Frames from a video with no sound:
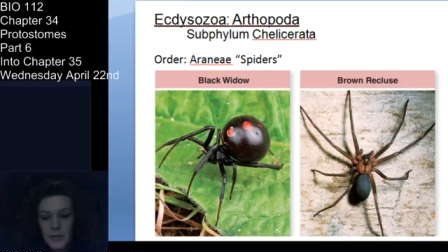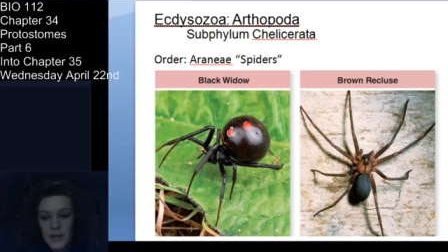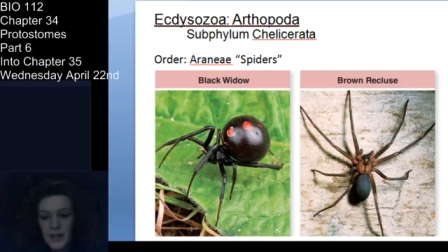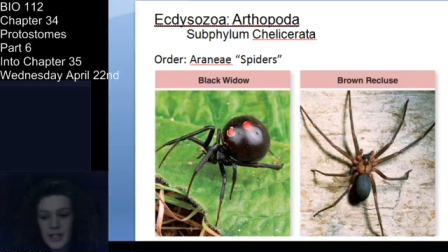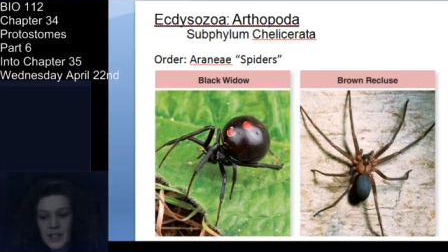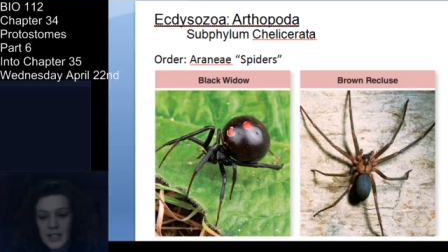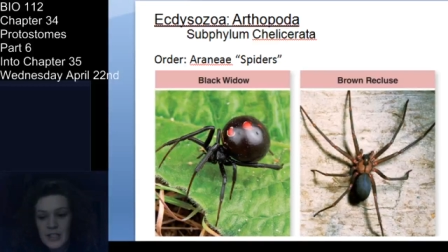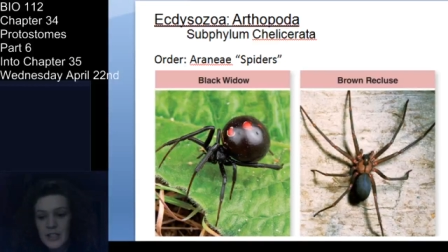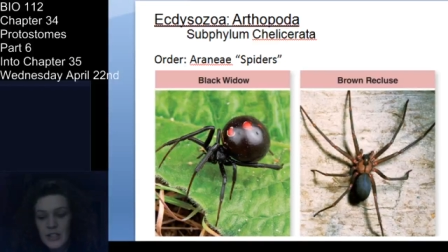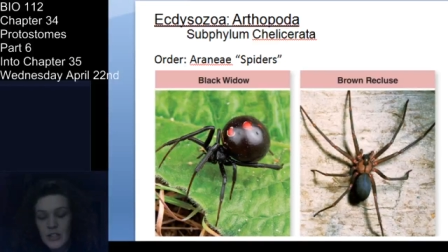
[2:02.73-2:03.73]
America,
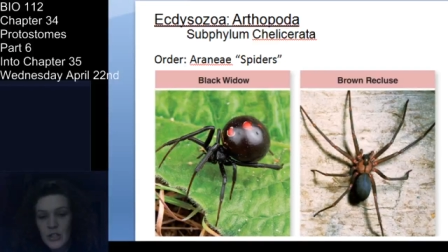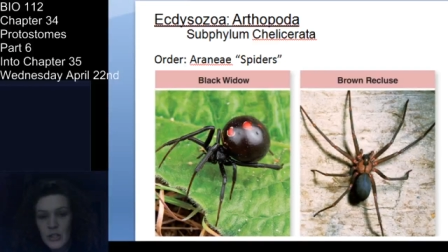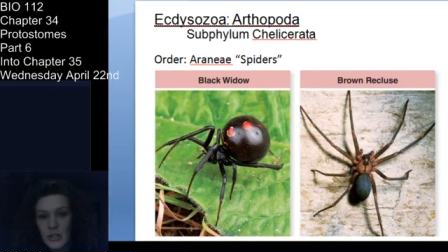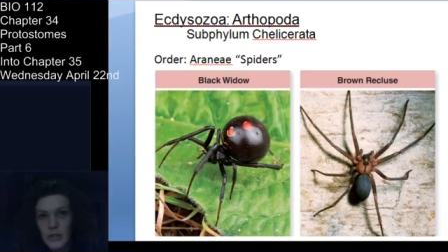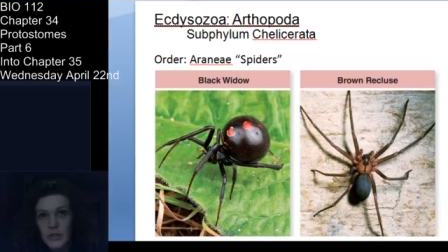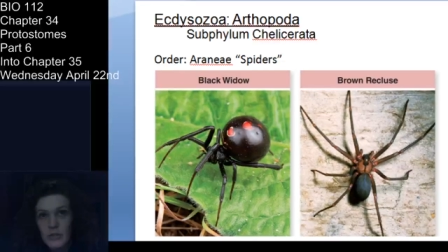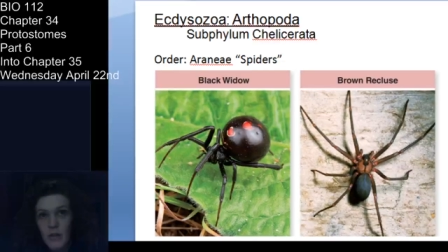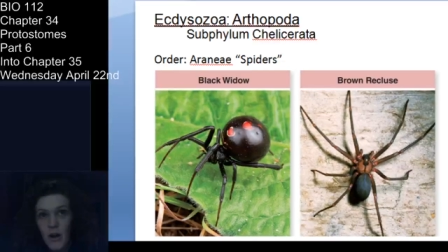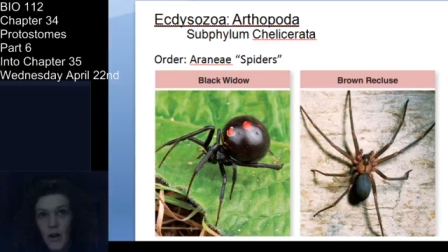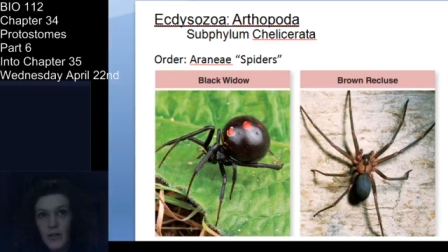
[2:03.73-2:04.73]
and t-
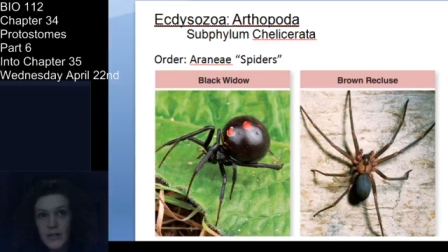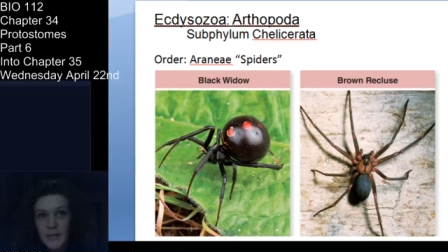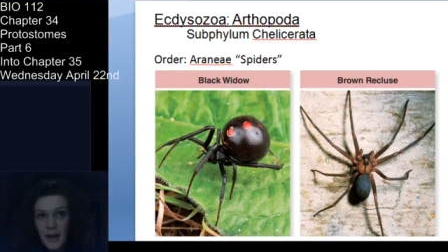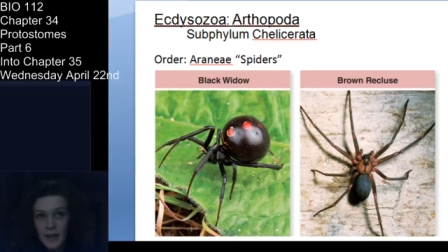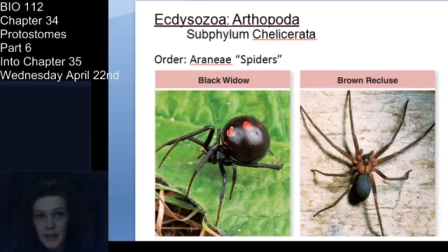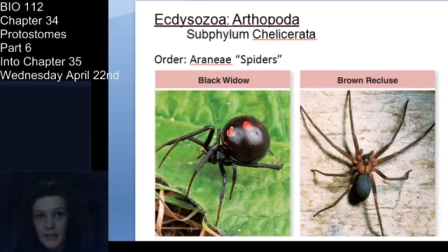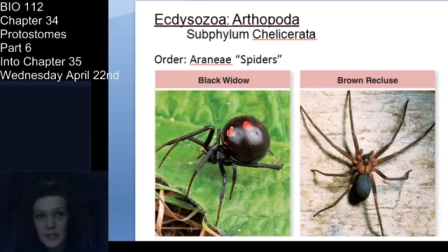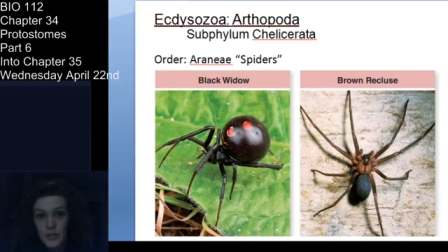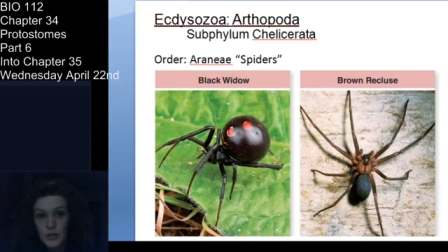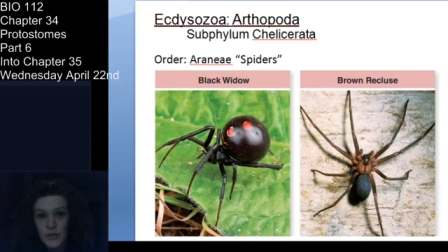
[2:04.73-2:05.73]
all
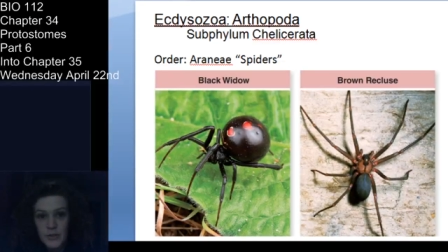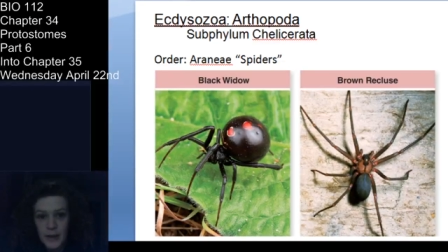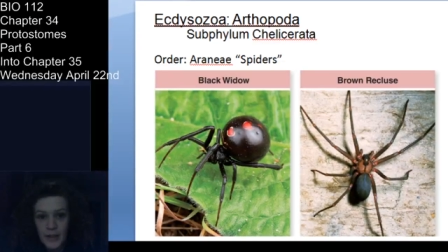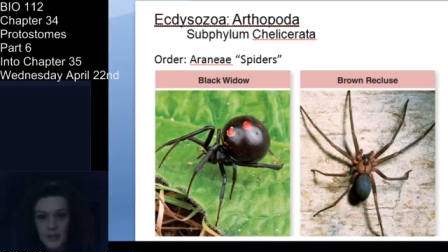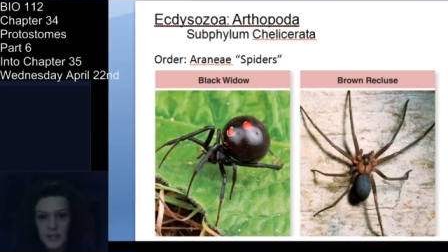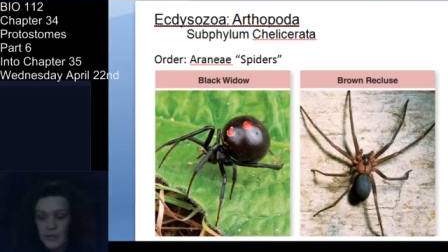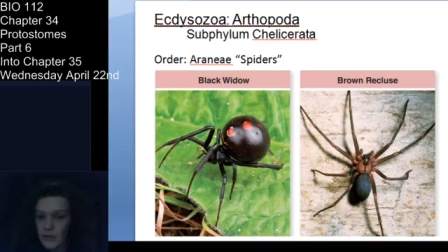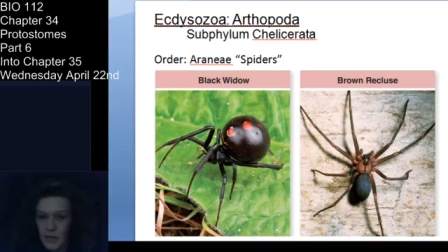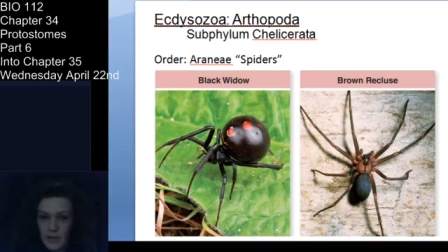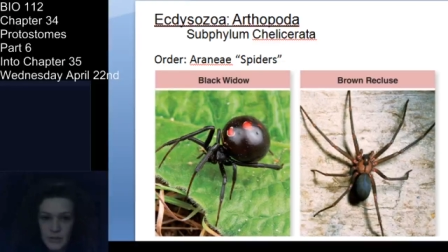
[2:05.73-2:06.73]
spiders, true spiders,
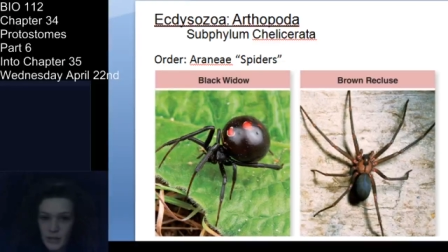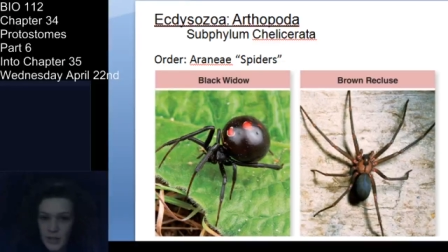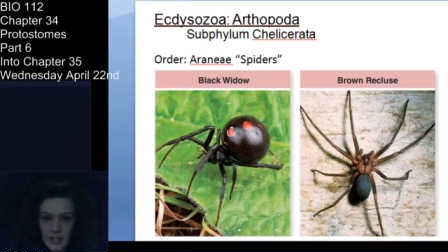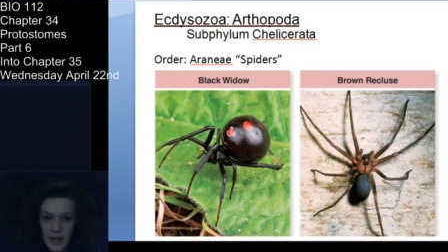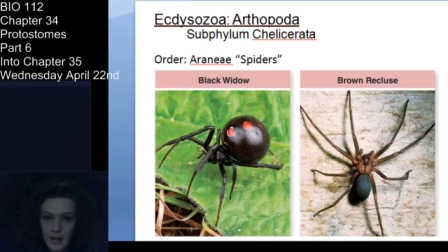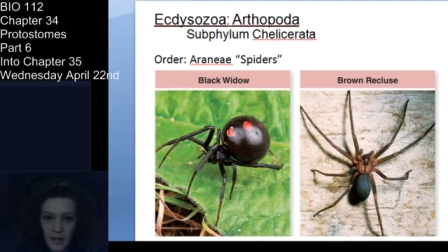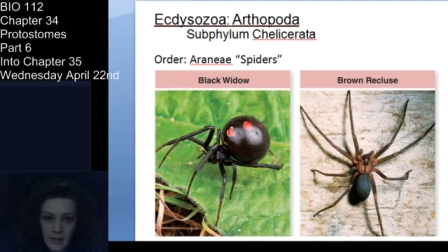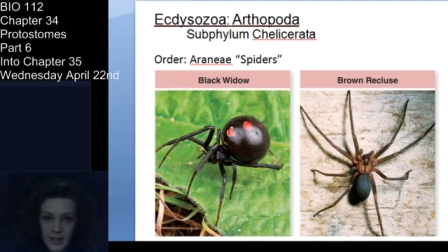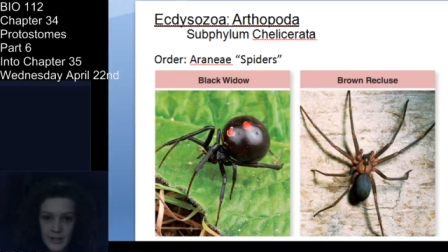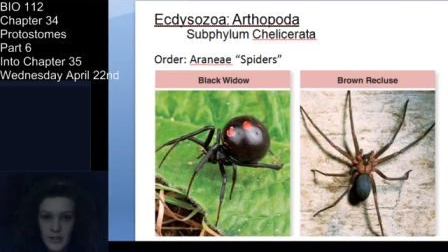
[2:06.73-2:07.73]
so not granddaddy
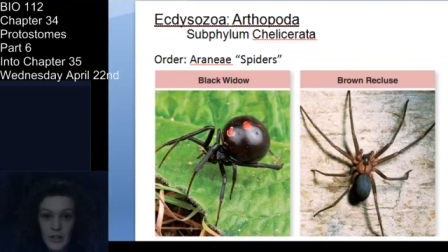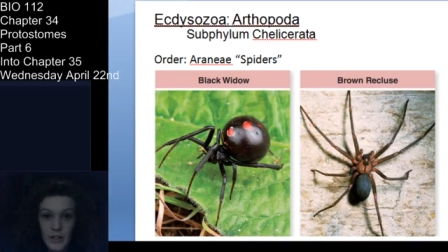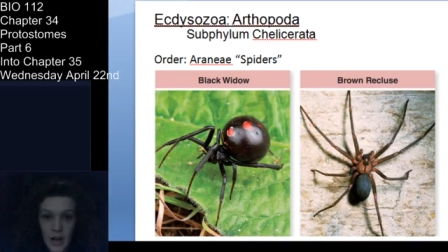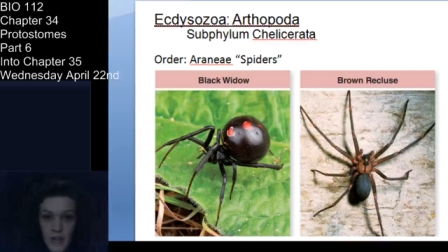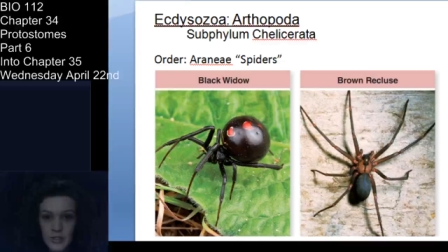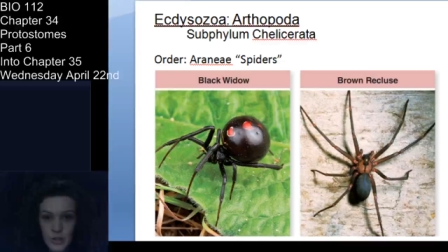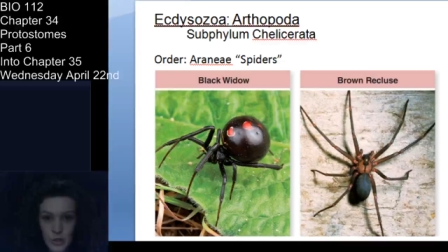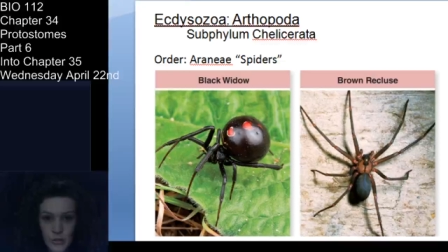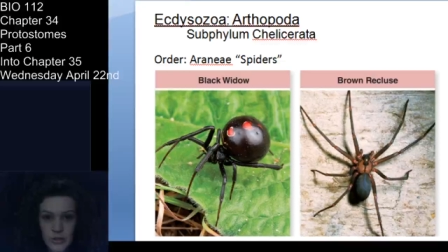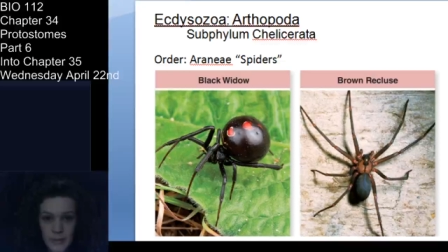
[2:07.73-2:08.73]
longlegs are not
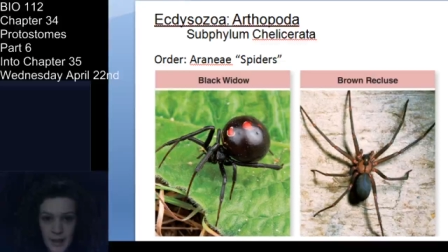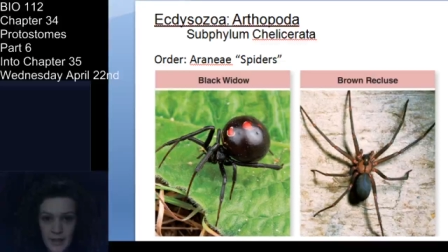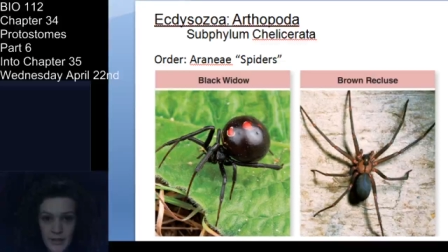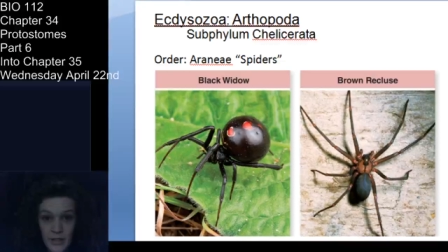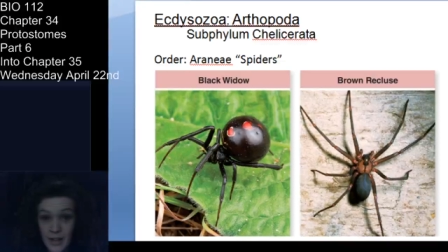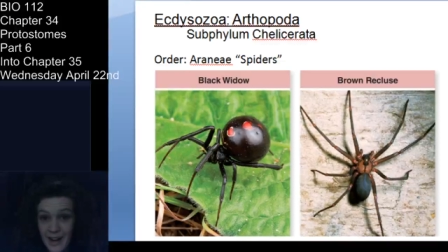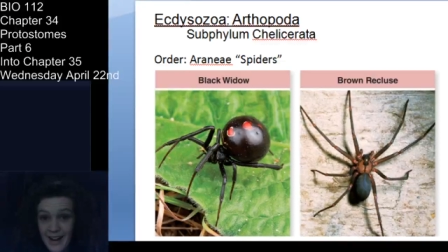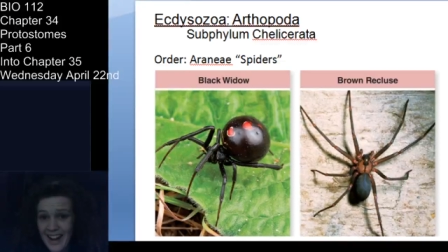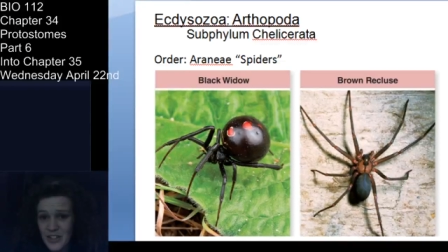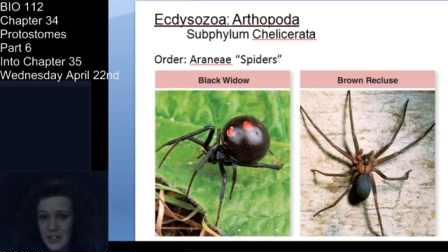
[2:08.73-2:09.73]
true spiders. They're
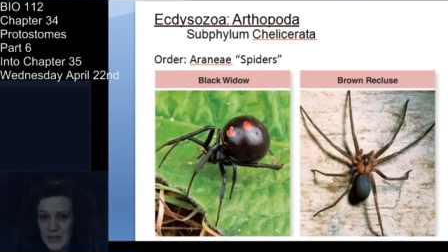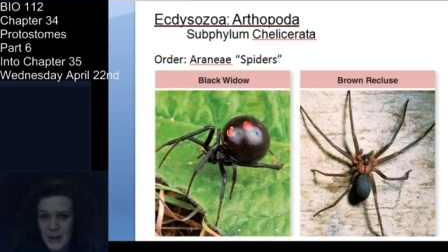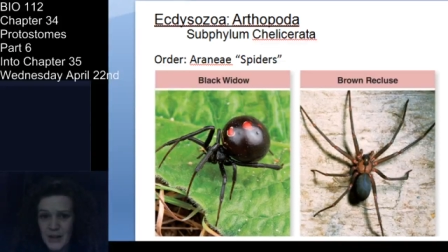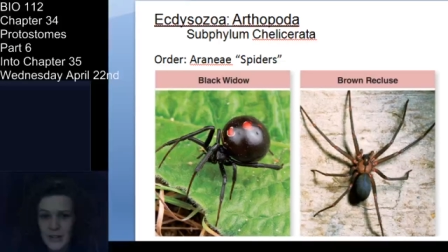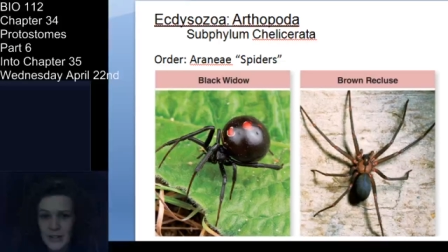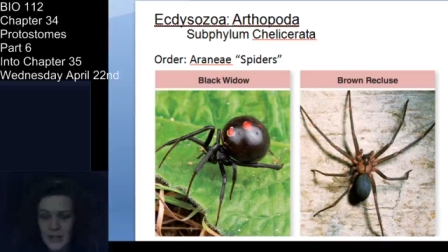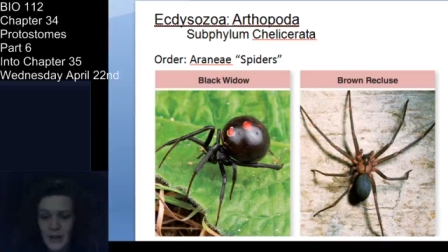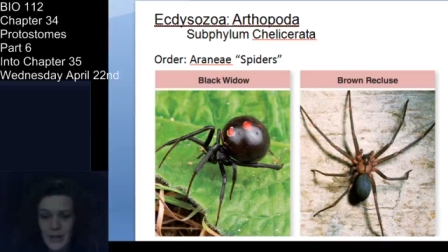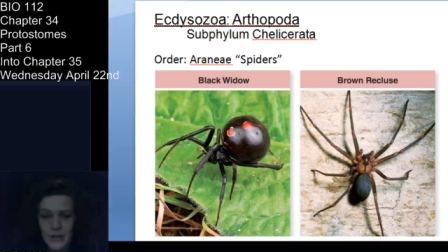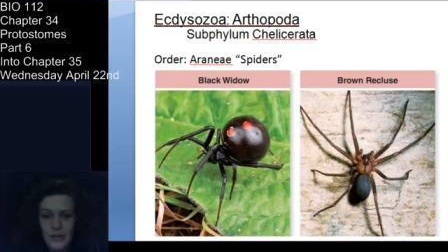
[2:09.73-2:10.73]
not actually spiders at all.